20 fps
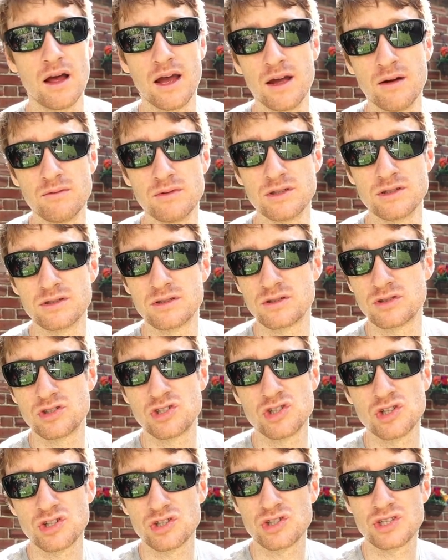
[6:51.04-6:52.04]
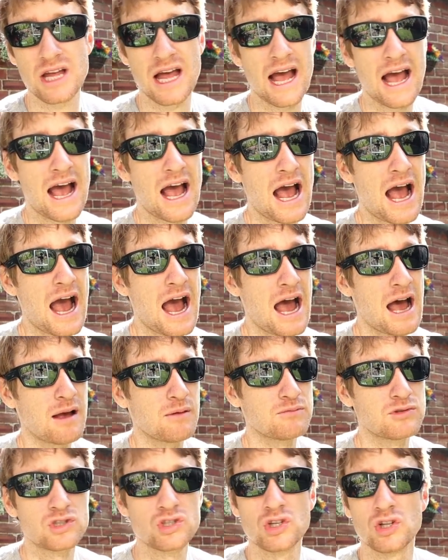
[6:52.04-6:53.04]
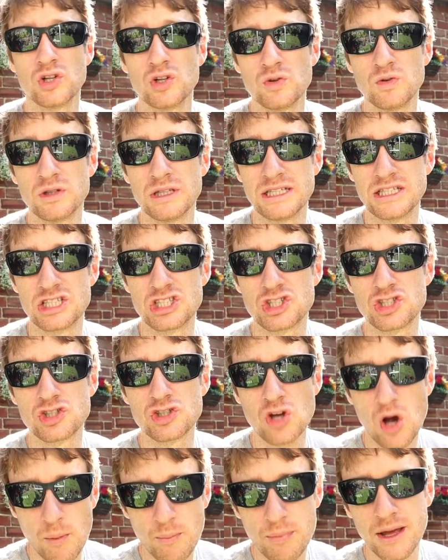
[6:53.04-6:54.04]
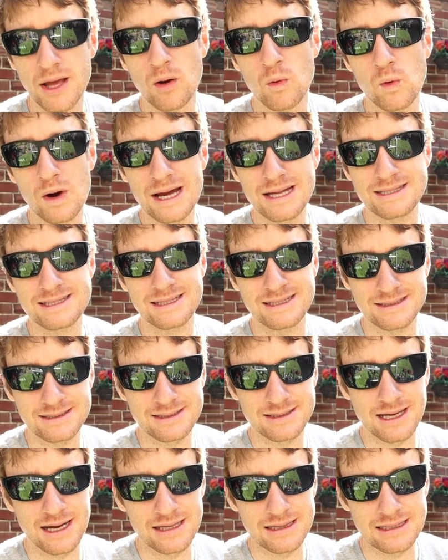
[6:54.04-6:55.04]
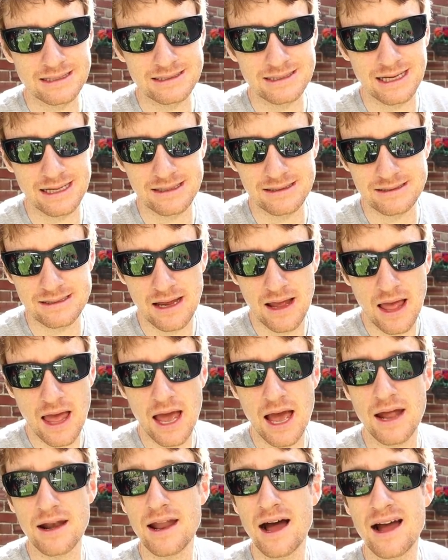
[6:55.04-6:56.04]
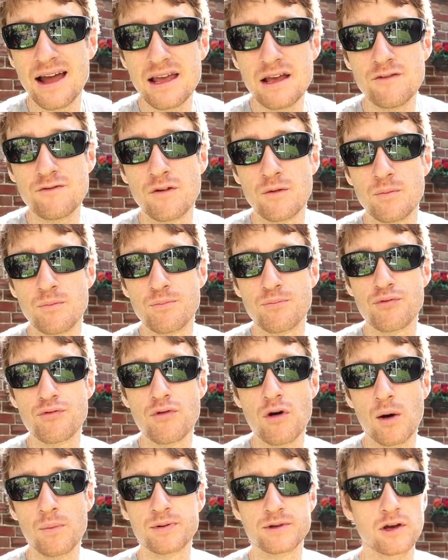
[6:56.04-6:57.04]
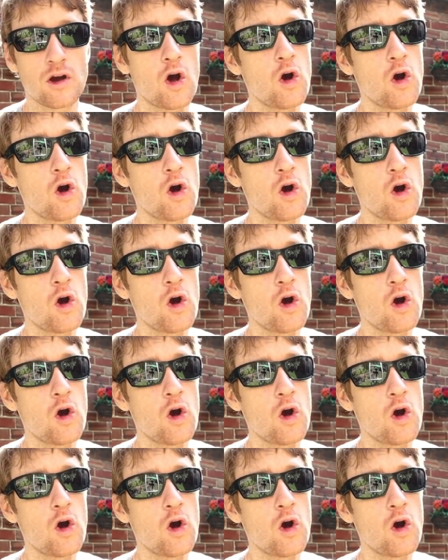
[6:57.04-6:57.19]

it was just absolutely sopping wet inside the tent. And I even propped